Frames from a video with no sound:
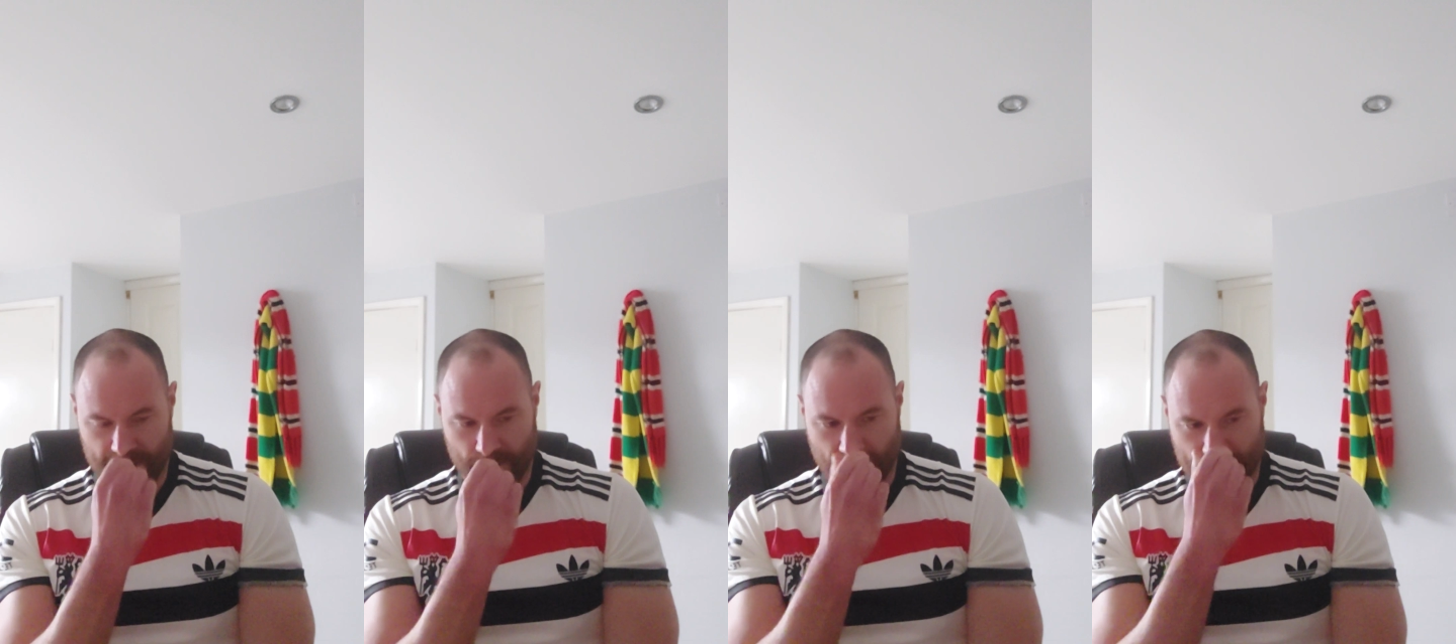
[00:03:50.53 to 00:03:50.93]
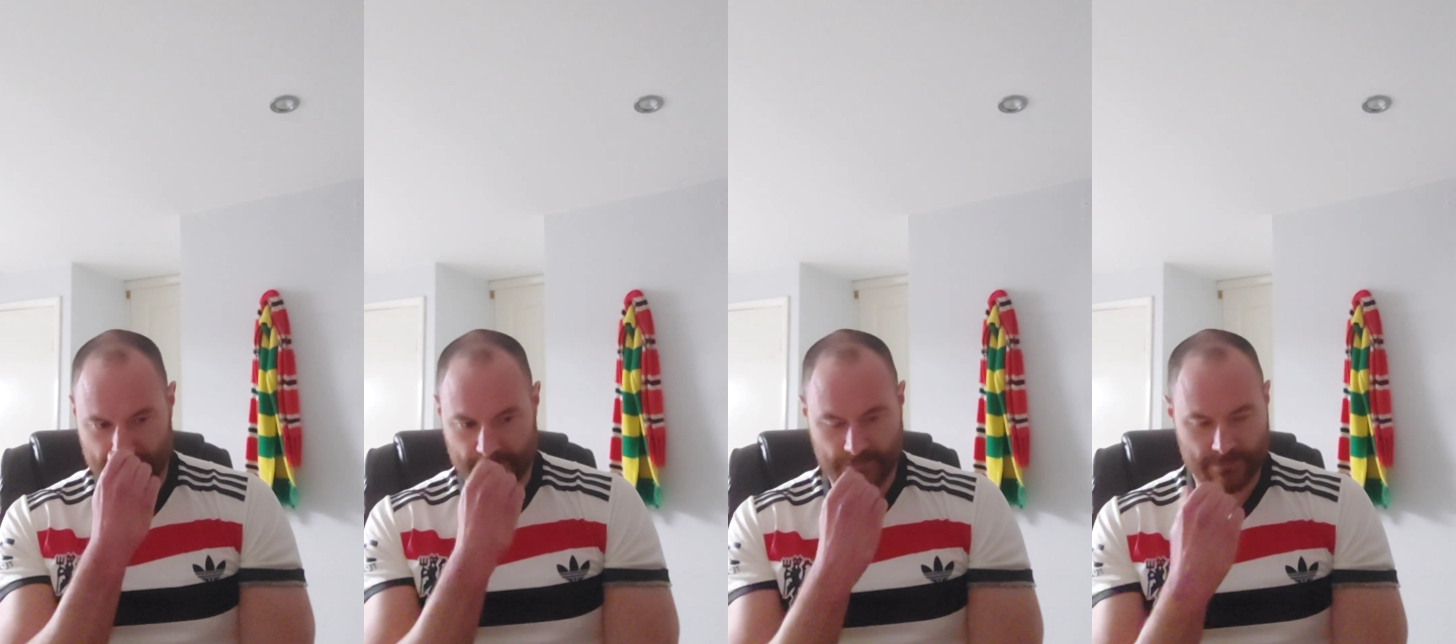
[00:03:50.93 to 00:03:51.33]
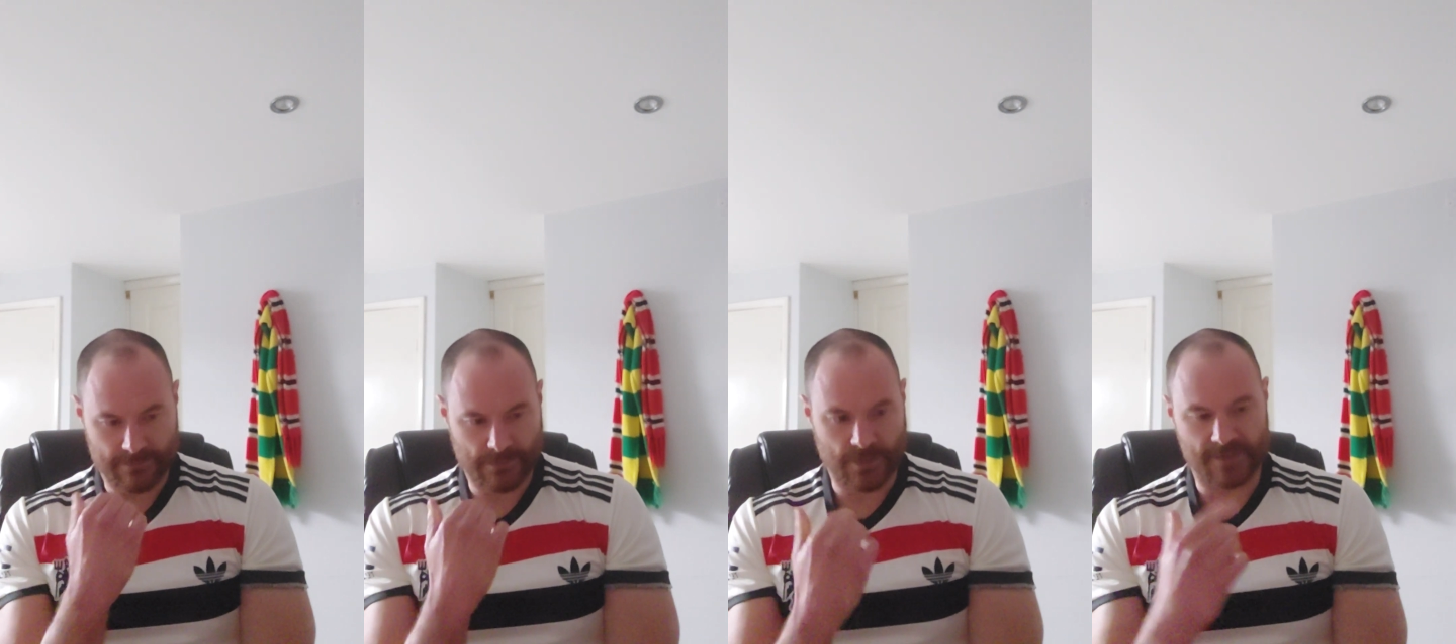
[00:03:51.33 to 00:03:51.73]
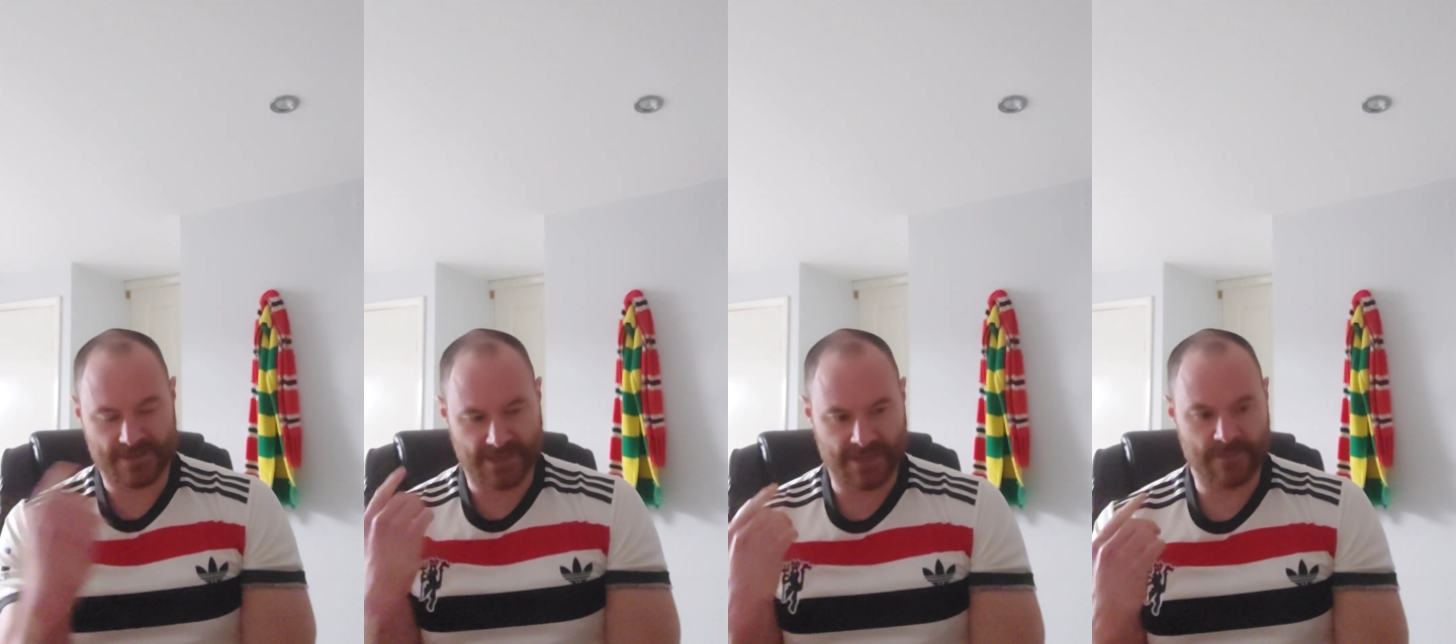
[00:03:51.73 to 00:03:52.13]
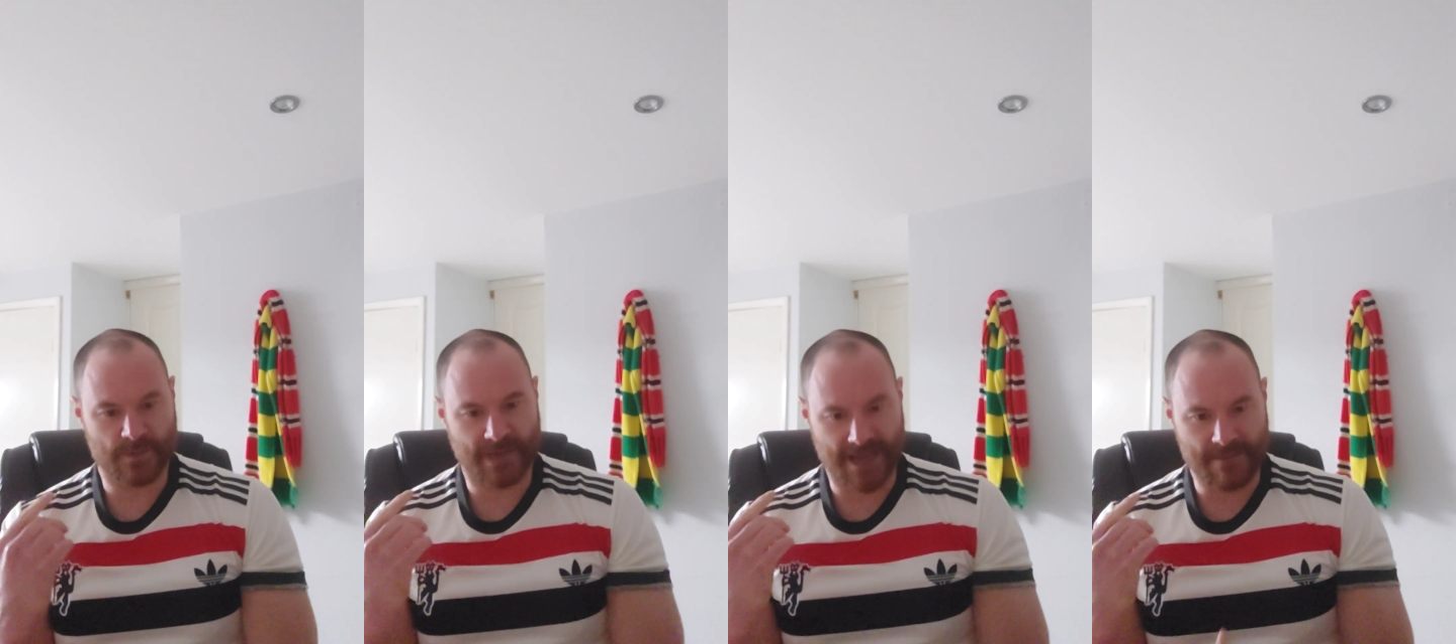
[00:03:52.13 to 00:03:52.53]
when other teams
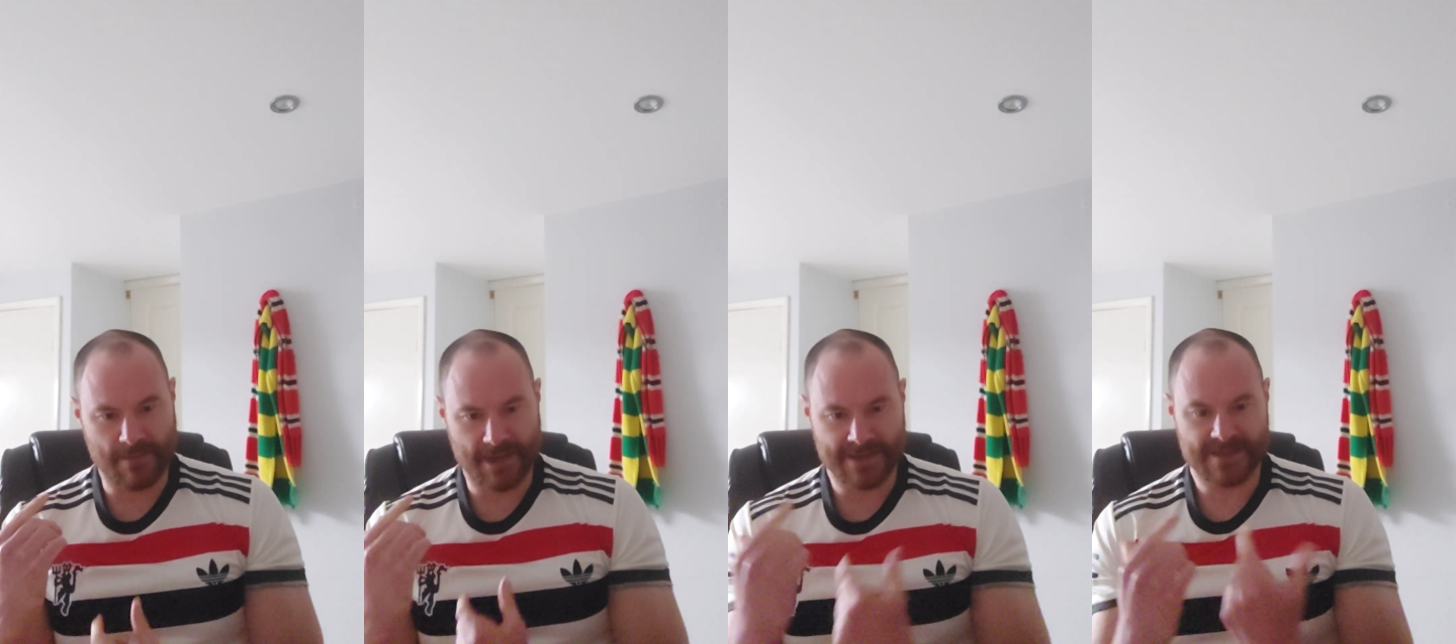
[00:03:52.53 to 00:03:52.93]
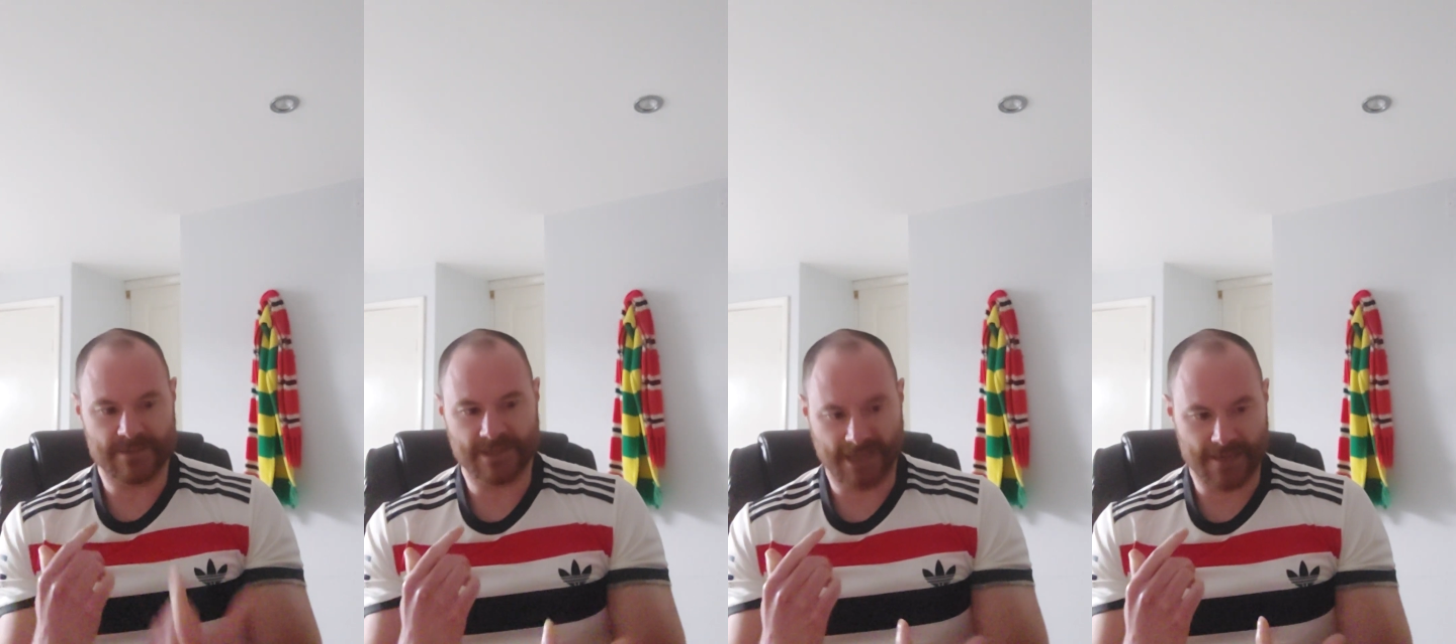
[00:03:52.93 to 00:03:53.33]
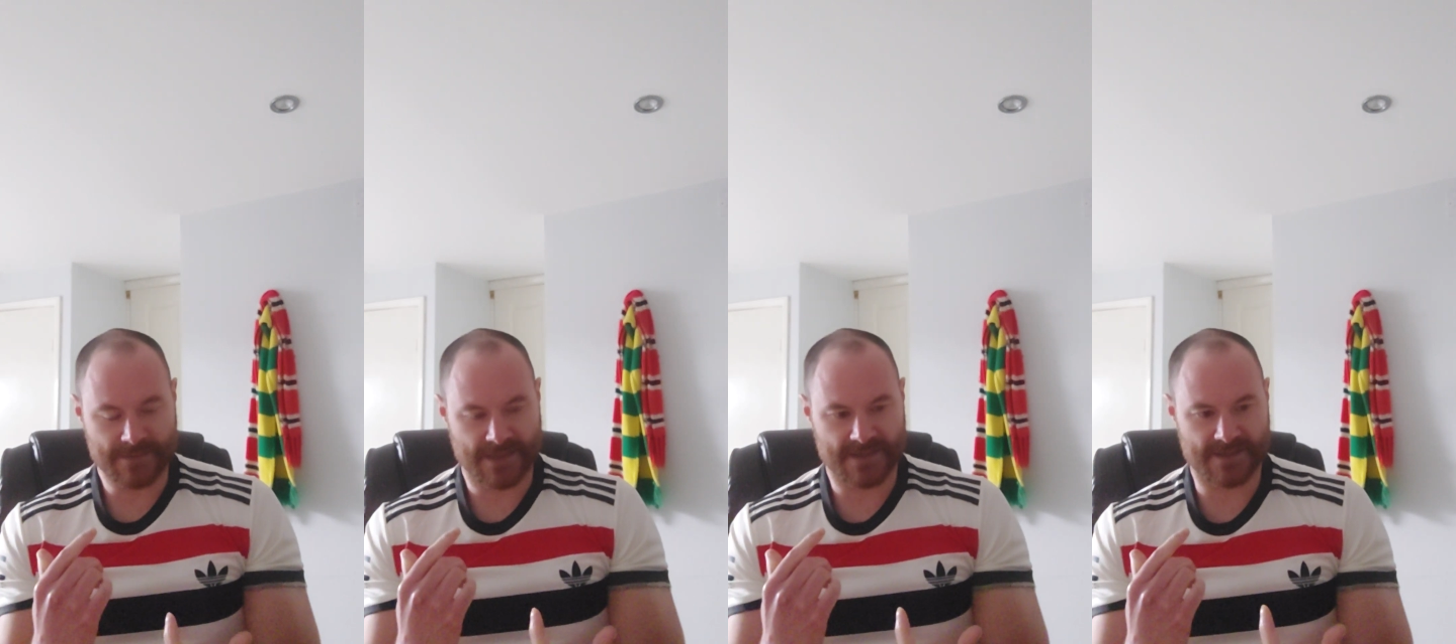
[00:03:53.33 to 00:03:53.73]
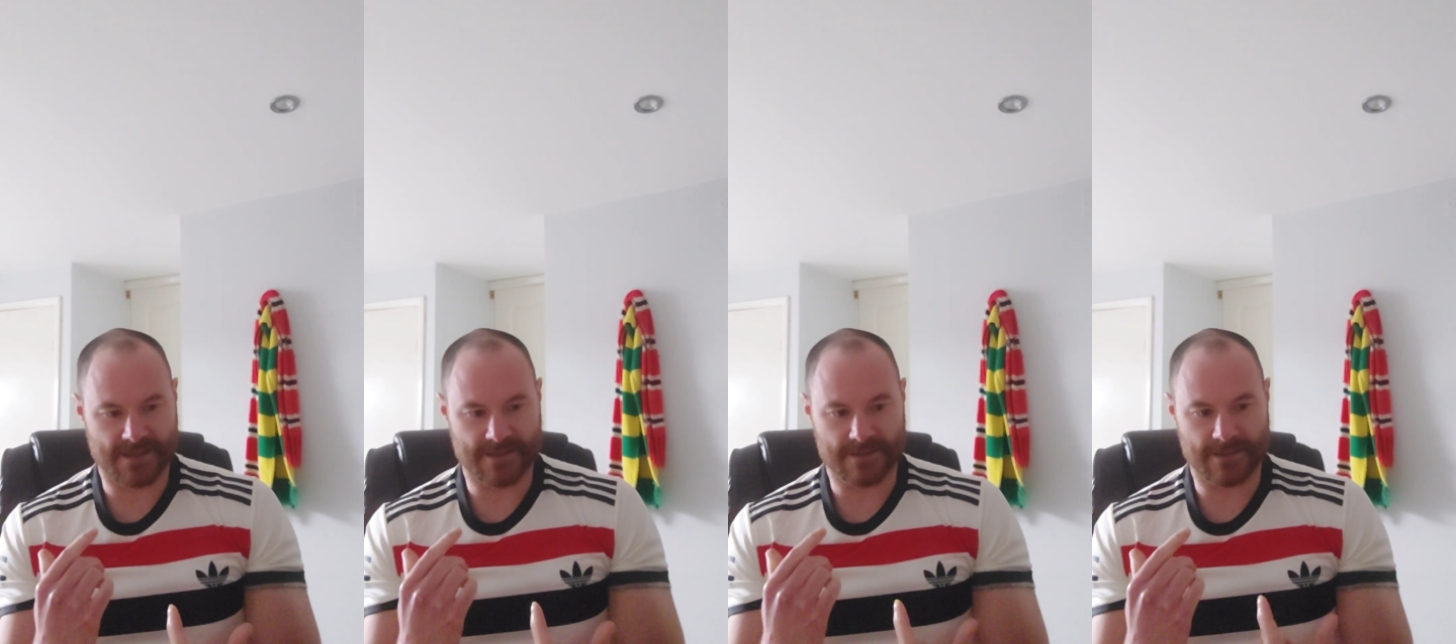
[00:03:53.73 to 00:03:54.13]
were getting momentum in games last season